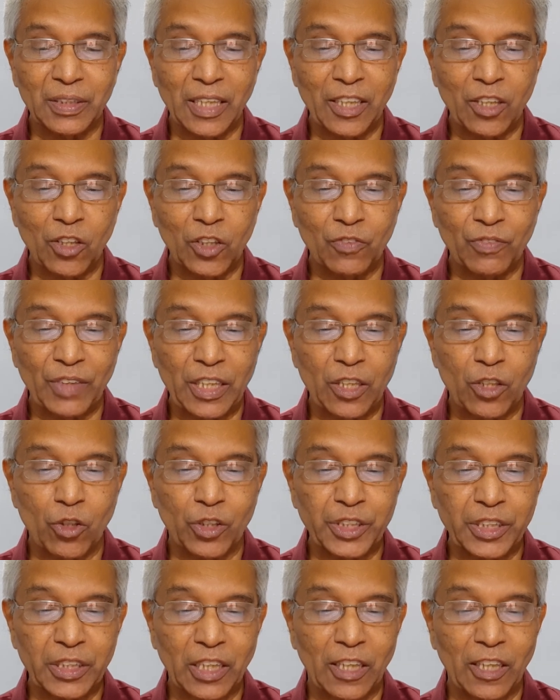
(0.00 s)
They are not very
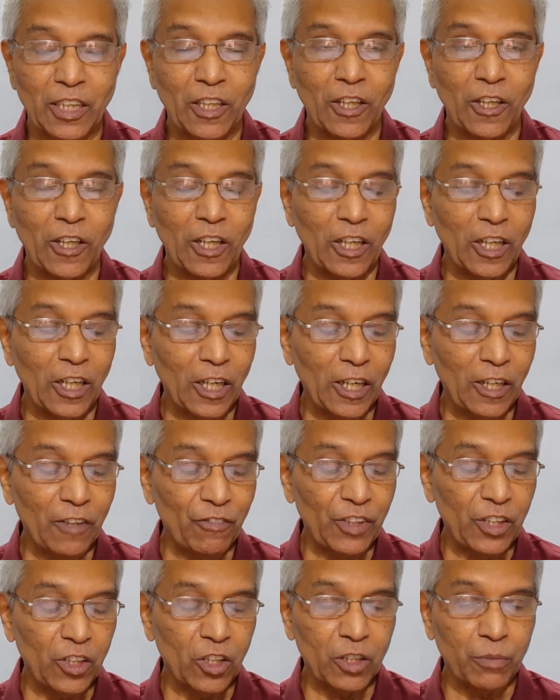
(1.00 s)
logical and
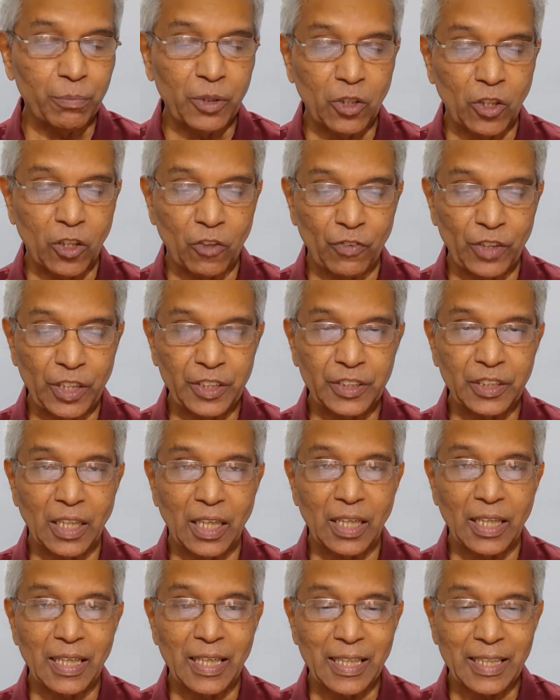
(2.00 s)
will not be always
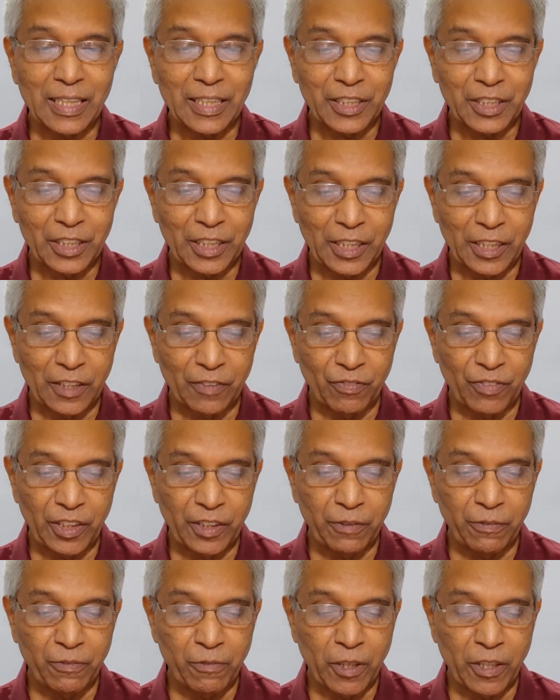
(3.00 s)
entertained.
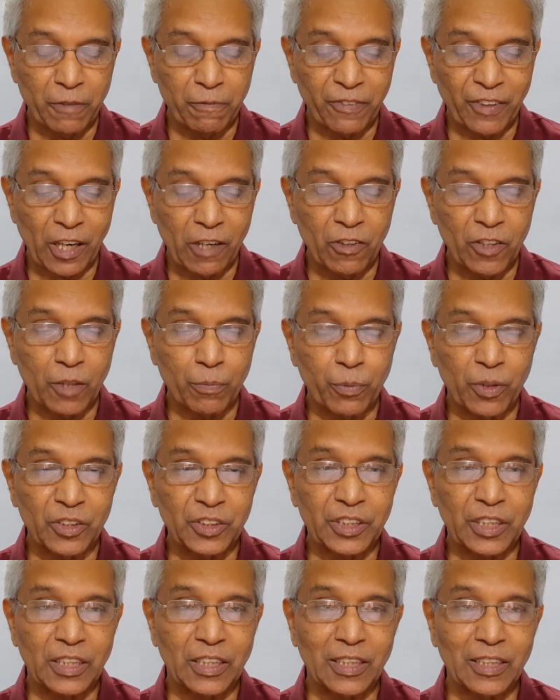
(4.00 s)
We may frown upon
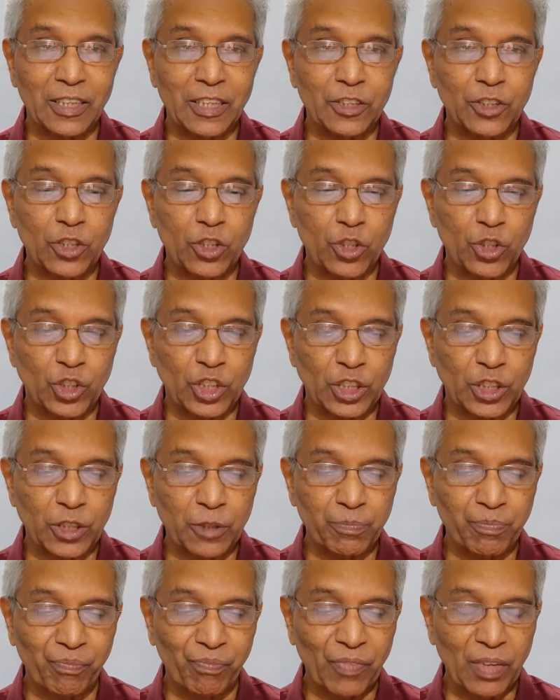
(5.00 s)
certain excuses.
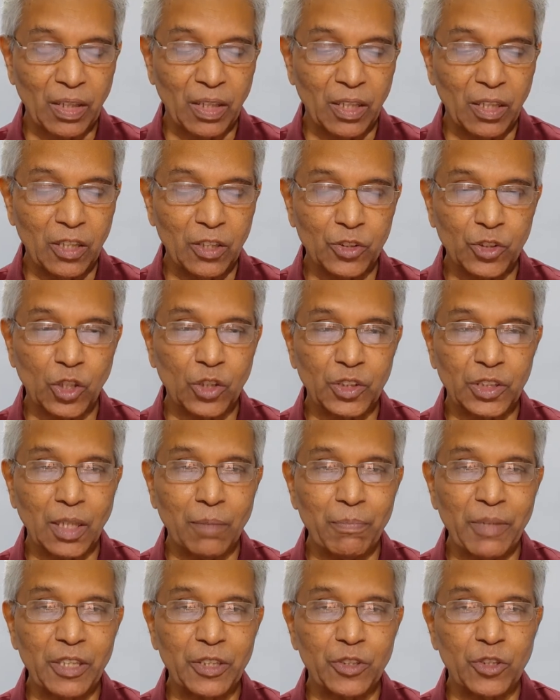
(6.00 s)
So
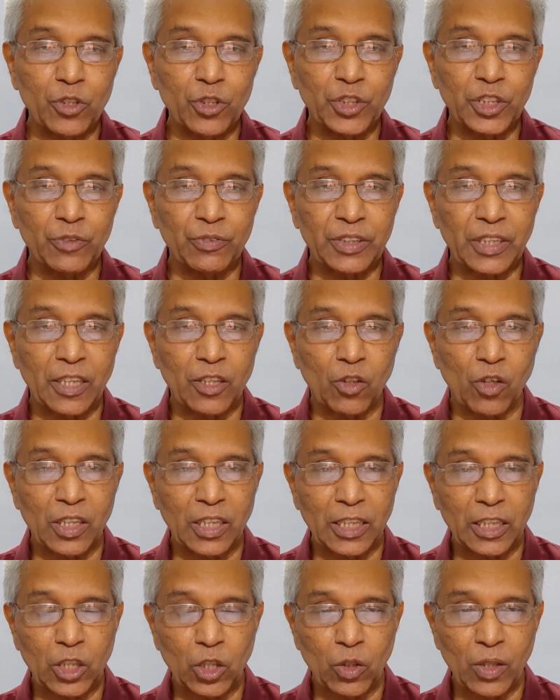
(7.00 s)
some excuses which are not
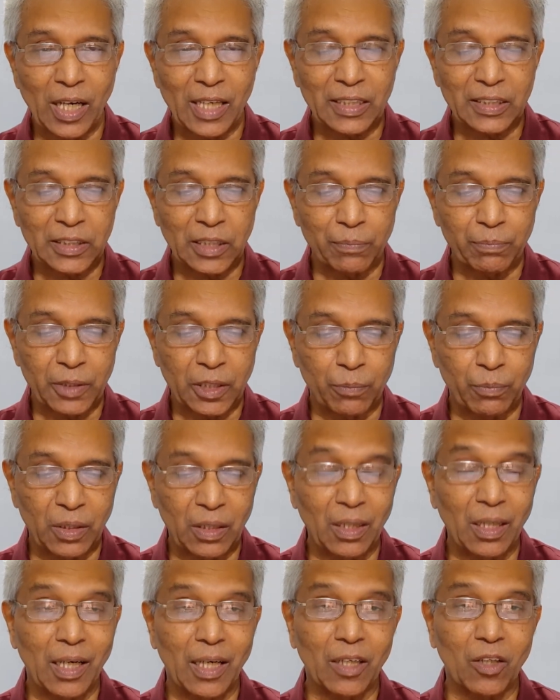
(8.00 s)
at all
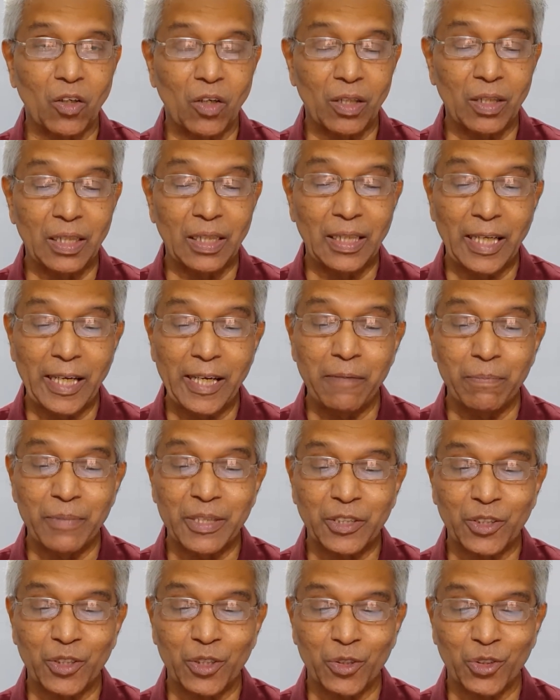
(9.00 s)
acceptable are called lame
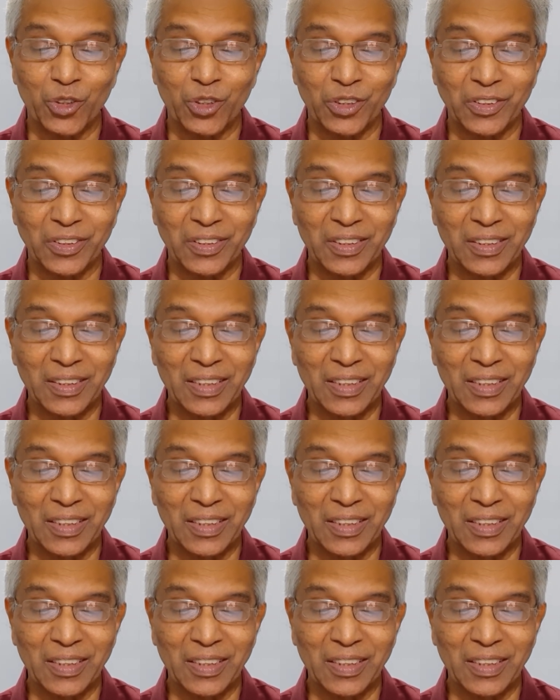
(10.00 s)
excuses.